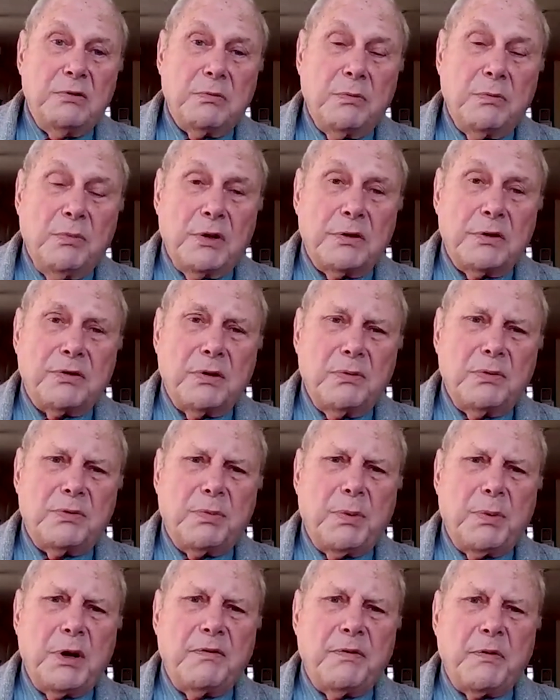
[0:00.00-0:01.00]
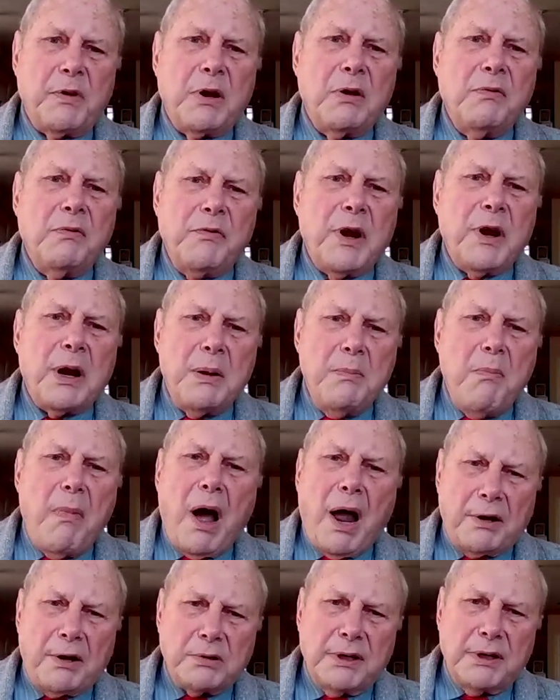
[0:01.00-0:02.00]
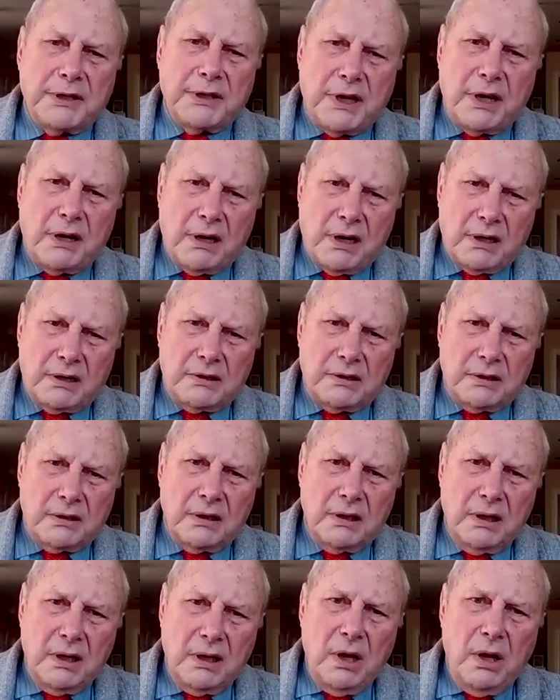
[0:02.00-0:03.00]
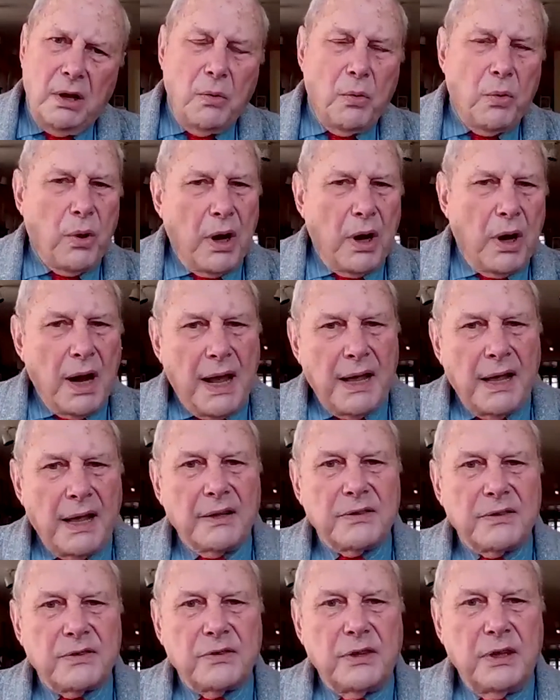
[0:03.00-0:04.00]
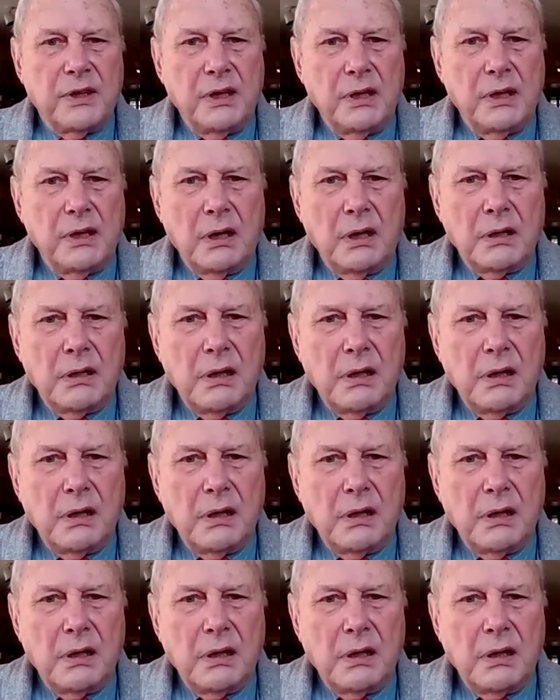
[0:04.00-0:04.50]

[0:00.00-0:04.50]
Muslims, but of very moderate character. Whereas the